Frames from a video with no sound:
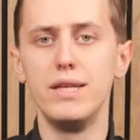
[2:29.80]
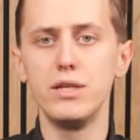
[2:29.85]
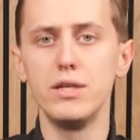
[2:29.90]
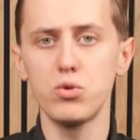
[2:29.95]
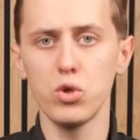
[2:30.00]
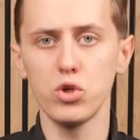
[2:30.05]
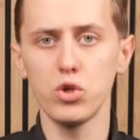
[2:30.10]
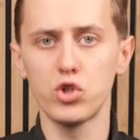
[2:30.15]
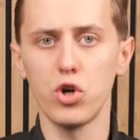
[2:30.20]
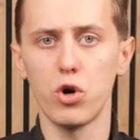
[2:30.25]

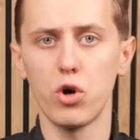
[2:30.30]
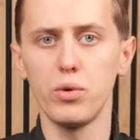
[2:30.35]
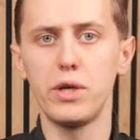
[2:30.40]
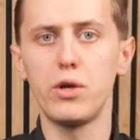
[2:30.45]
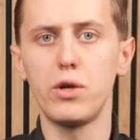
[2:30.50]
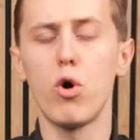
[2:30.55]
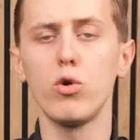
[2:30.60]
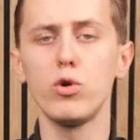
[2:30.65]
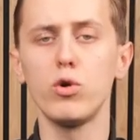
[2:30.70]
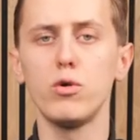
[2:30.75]
This will show the
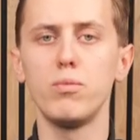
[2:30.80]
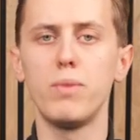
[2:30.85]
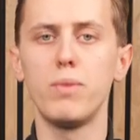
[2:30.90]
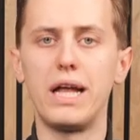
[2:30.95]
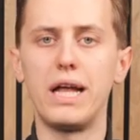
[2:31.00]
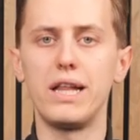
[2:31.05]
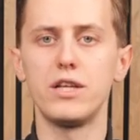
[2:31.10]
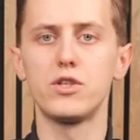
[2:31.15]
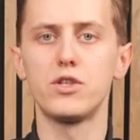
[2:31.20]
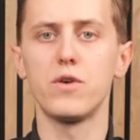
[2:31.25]
total
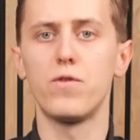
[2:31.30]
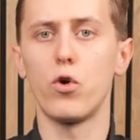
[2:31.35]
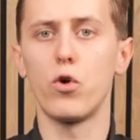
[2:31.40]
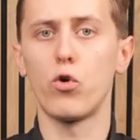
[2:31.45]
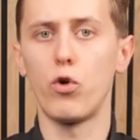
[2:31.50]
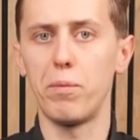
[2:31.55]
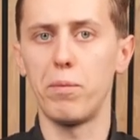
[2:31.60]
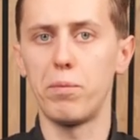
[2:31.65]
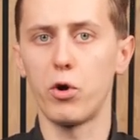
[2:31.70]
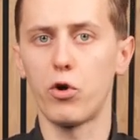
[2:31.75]
balance of your
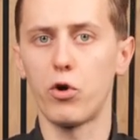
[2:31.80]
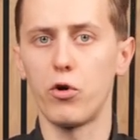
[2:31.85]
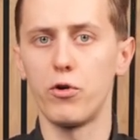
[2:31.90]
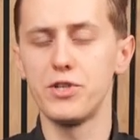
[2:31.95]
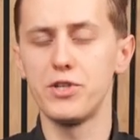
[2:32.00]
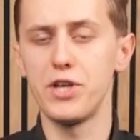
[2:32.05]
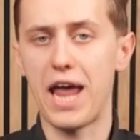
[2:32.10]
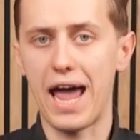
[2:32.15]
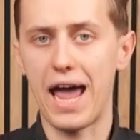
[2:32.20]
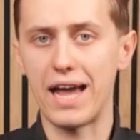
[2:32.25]

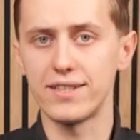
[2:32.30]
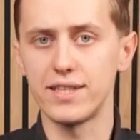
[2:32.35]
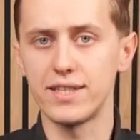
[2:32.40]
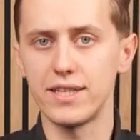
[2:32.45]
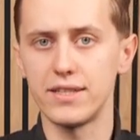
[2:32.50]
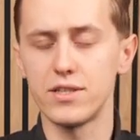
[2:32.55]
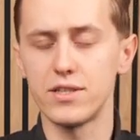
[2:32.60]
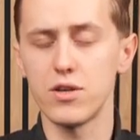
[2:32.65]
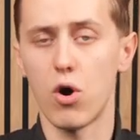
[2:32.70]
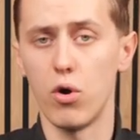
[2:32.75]
cryptocurrency
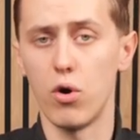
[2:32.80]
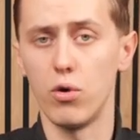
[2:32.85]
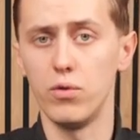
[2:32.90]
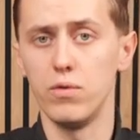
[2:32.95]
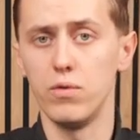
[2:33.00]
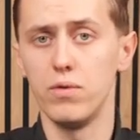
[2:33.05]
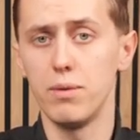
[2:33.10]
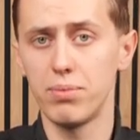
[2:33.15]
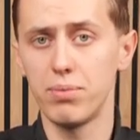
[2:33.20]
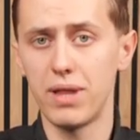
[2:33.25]
assets on
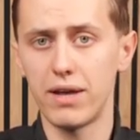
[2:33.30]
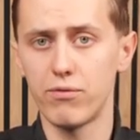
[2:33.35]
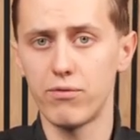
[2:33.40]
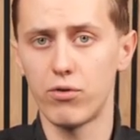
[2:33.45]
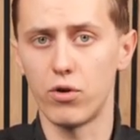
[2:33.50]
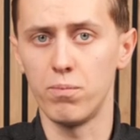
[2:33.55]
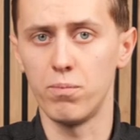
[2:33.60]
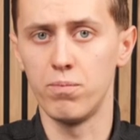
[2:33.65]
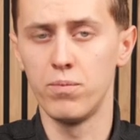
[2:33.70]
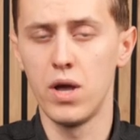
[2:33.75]
the
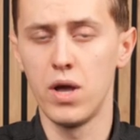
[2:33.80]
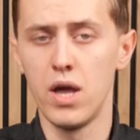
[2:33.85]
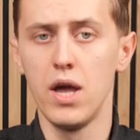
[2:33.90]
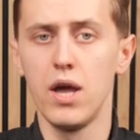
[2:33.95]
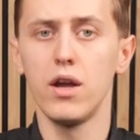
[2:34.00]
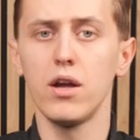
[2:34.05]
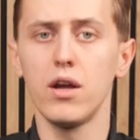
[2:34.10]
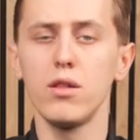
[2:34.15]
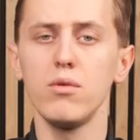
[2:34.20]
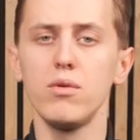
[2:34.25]
platform,
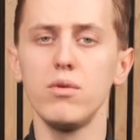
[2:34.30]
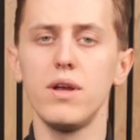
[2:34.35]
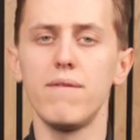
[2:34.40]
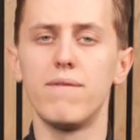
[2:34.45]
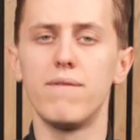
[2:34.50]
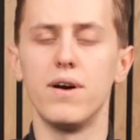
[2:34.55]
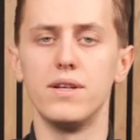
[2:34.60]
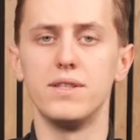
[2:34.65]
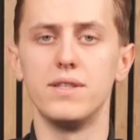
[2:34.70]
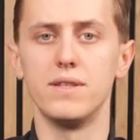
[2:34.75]
including
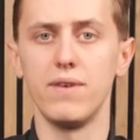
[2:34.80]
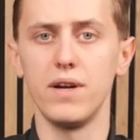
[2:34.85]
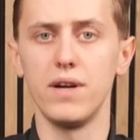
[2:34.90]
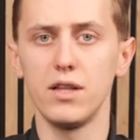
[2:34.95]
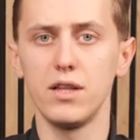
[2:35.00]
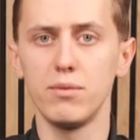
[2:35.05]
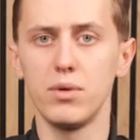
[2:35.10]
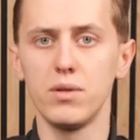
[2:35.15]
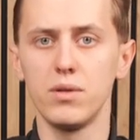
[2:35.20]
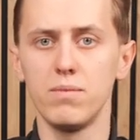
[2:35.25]
funds
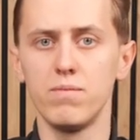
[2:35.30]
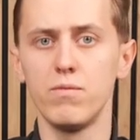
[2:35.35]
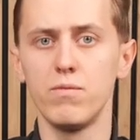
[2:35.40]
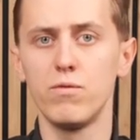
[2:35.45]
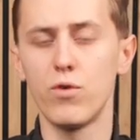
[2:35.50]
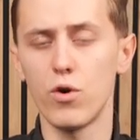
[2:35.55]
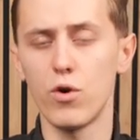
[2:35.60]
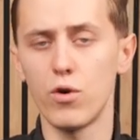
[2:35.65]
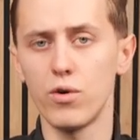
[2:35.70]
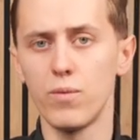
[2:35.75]
available
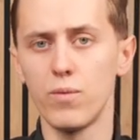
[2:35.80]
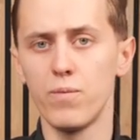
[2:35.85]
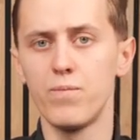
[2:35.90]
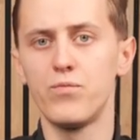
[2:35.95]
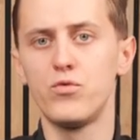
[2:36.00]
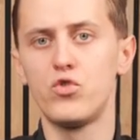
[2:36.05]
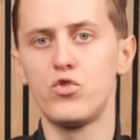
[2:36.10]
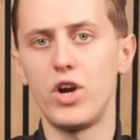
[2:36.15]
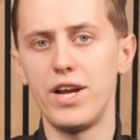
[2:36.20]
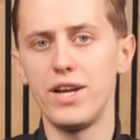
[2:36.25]
for
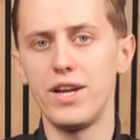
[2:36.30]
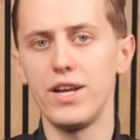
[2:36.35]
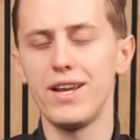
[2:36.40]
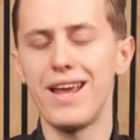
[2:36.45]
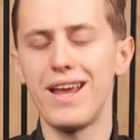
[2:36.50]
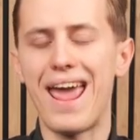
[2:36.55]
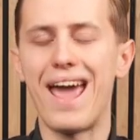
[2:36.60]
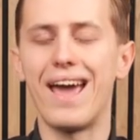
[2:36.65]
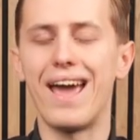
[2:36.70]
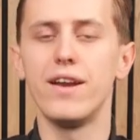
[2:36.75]

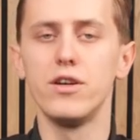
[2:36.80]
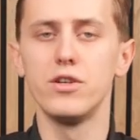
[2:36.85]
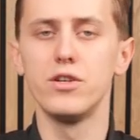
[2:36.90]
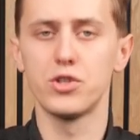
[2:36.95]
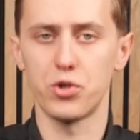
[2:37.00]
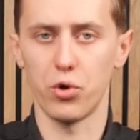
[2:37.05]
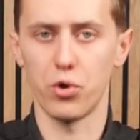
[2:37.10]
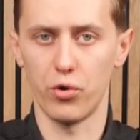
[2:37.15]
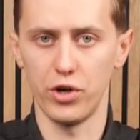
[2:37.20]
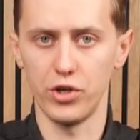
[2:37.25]
trading and
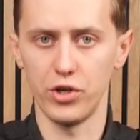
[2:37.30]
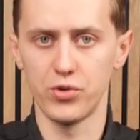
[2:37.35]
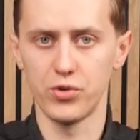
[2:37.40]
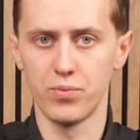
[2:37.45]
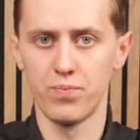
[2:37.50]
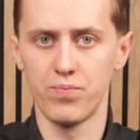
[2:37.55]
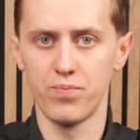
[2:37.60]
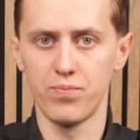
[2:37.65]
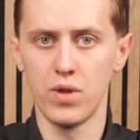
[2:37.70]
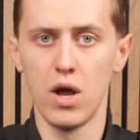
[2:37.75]
storage.
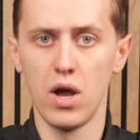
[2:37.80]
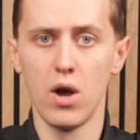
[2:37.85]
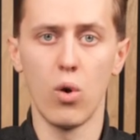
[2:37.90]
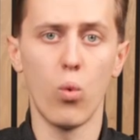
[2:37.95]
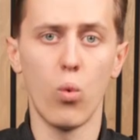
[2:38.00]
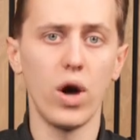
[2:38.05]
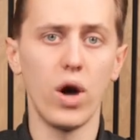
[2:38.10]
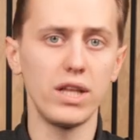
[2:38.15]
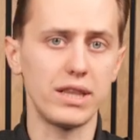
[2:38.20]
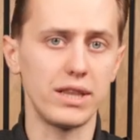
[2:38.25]

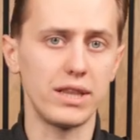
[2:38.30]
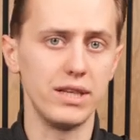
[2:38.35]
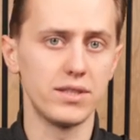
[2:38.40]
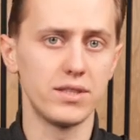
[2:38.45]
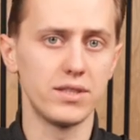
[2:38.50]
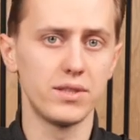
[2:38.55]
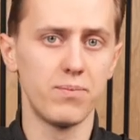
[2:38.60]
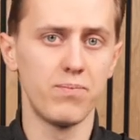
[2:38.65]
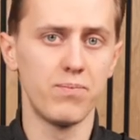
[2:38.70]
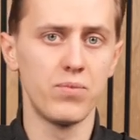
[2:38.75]
Wallet
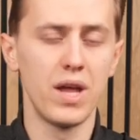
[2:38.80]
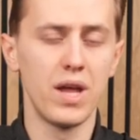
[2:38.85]
list,